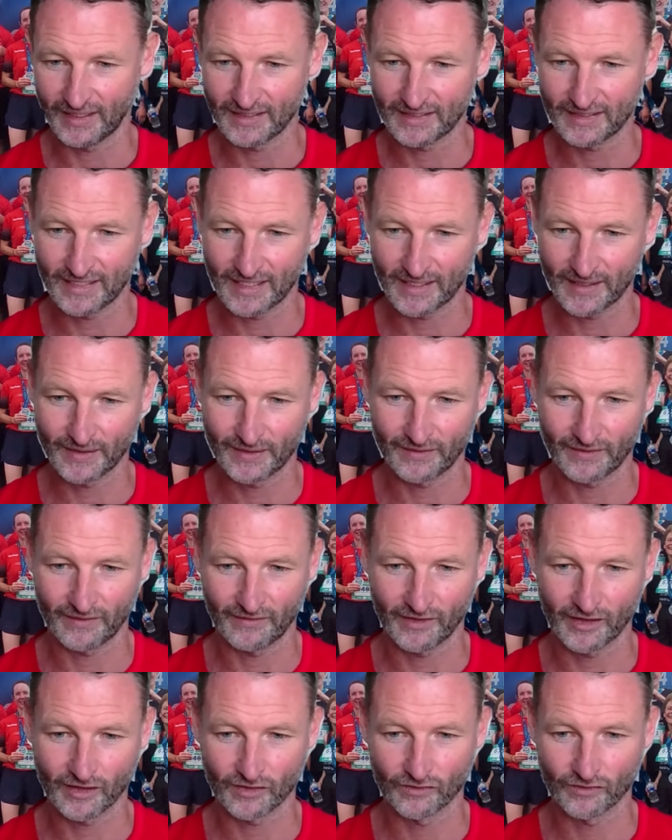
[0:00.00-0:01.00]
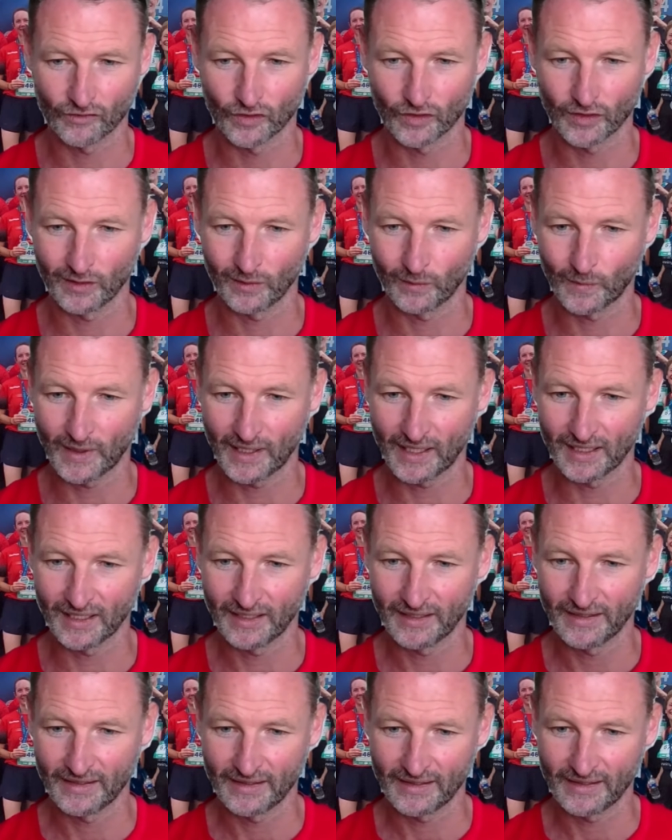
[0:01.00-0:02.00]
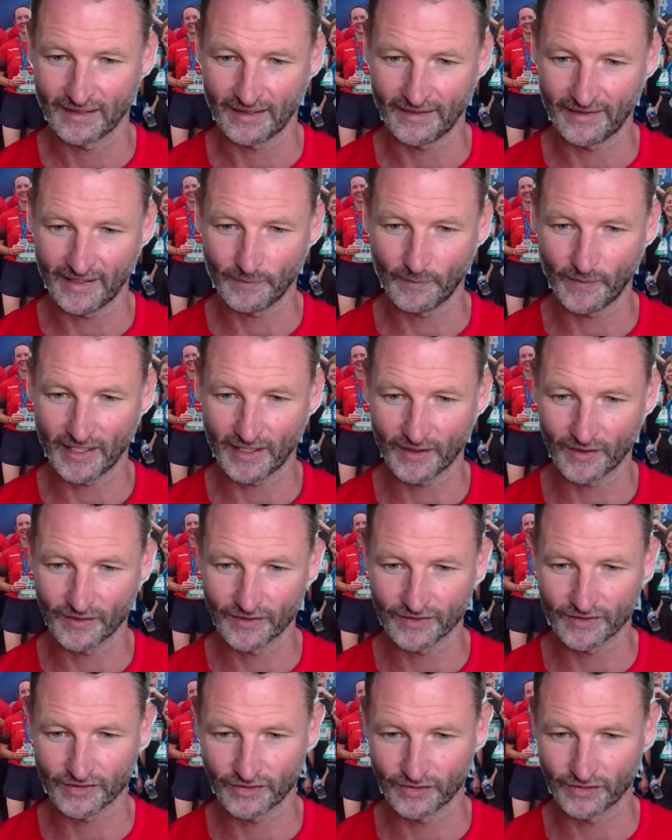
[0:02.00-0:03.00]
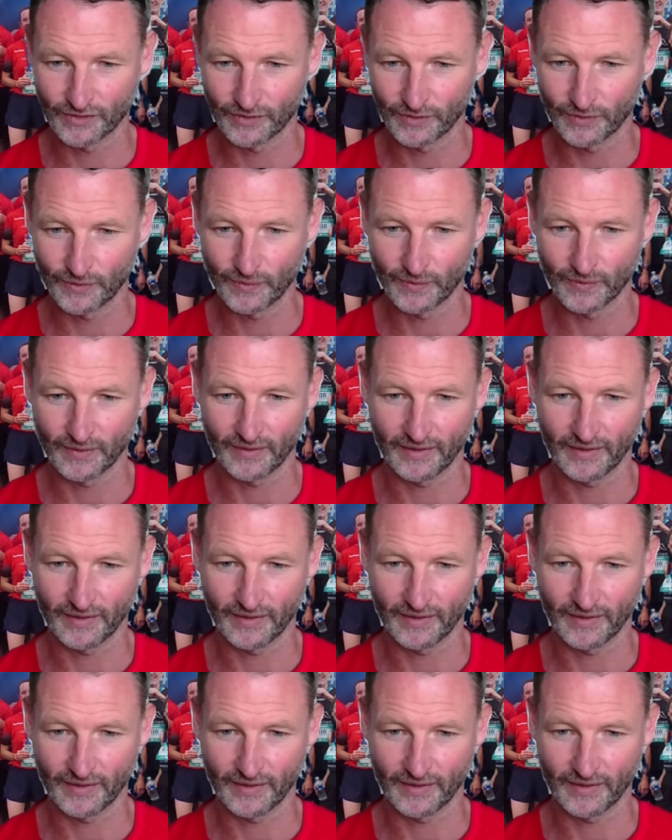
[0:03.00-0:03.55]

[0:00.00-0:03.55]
town around Royal Well, and then we get on to